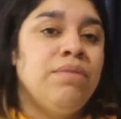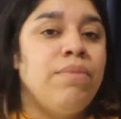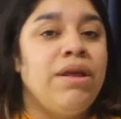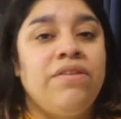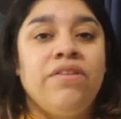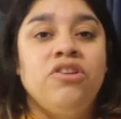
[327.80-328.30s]

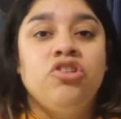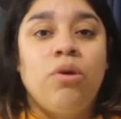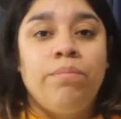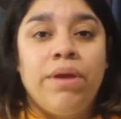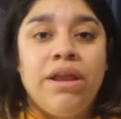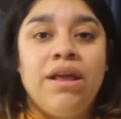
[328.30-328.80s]
medicine
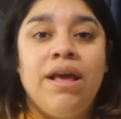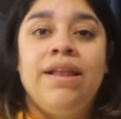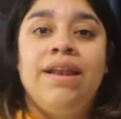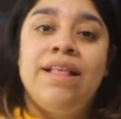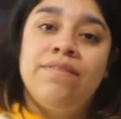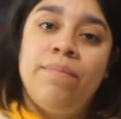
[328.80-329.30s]
shopping,
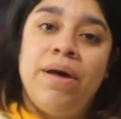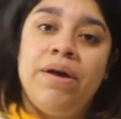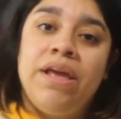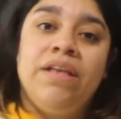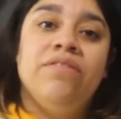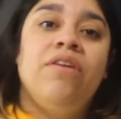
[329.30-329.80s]
and that's
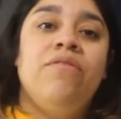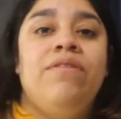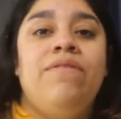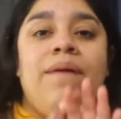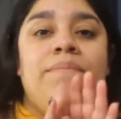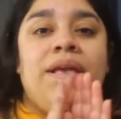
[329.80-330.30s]
about it. So
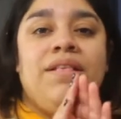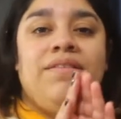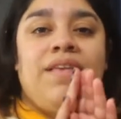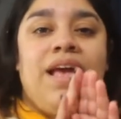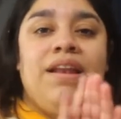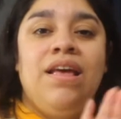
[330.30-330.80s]
with that
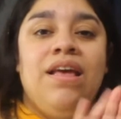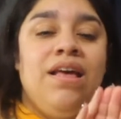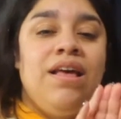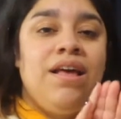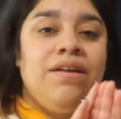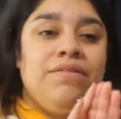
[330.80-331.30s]
being said,
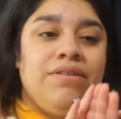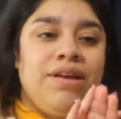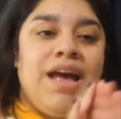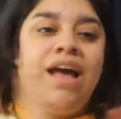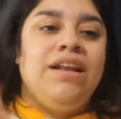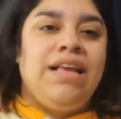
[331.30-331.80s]

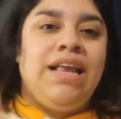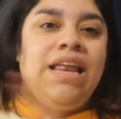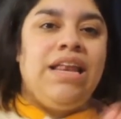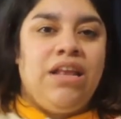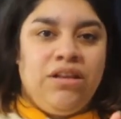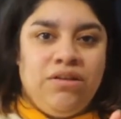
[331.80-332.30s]
and
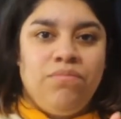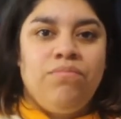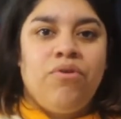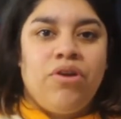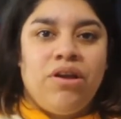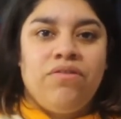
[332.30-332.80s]
cleaning
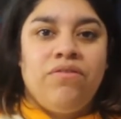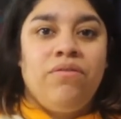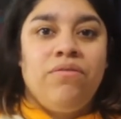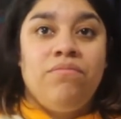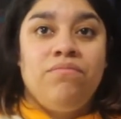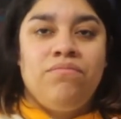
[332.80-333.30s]

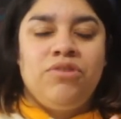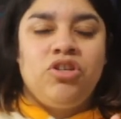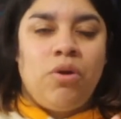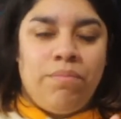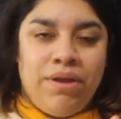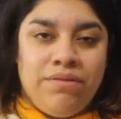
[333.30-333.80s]
products
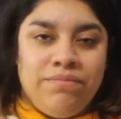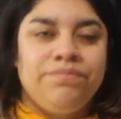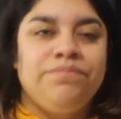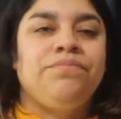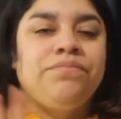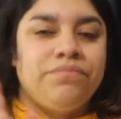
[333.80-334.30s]
shopping.
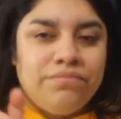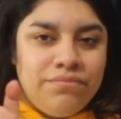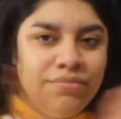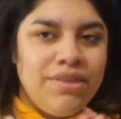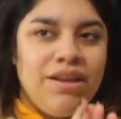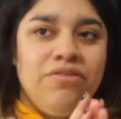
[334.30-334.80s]

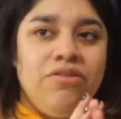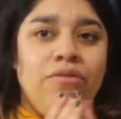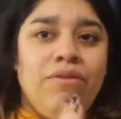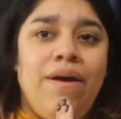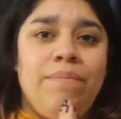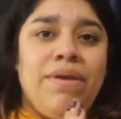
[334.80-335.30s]

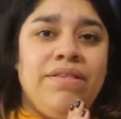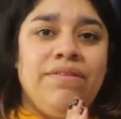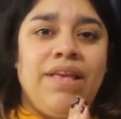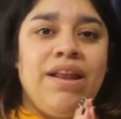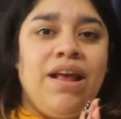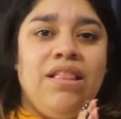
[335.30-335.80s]
So with that
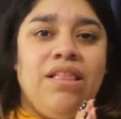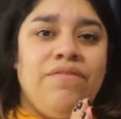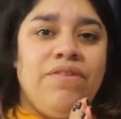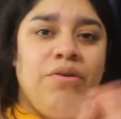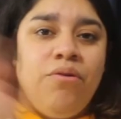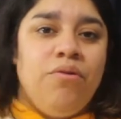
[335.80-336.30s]
being said, I
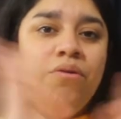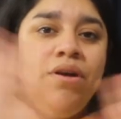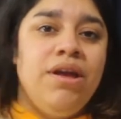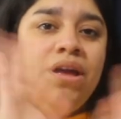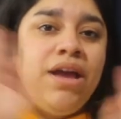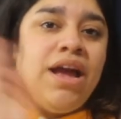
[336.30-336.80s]
love you
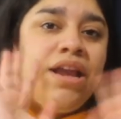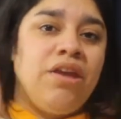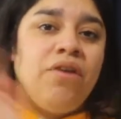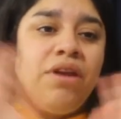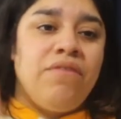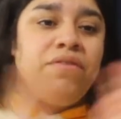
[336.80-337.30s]
all,
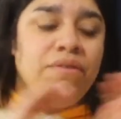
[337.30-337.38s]
annyeong